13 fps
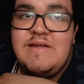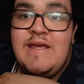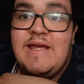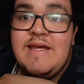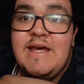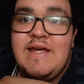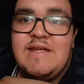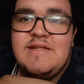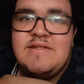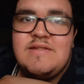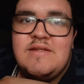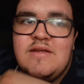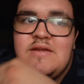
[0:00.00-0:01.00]
Hey
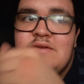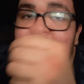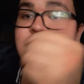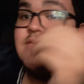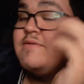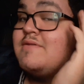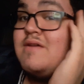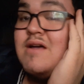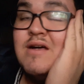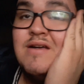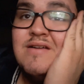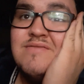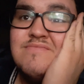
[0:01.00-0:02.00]
guys,
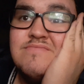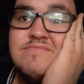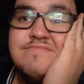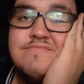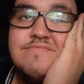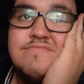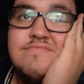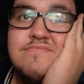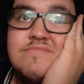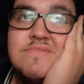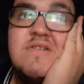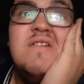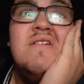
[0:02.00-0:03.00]
um,
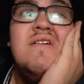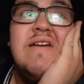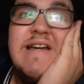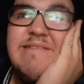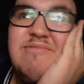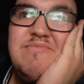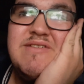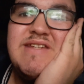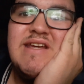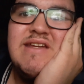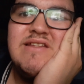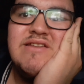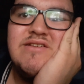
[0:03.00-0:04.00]
I'm gonna be
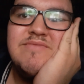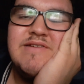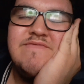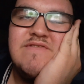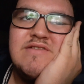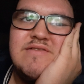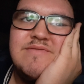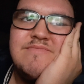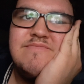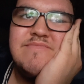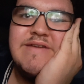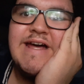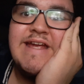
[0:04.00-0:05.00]
taking a little bit of a
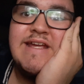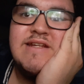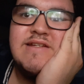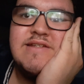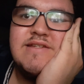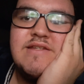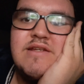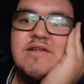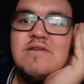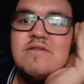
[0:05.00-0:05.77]
hiatus.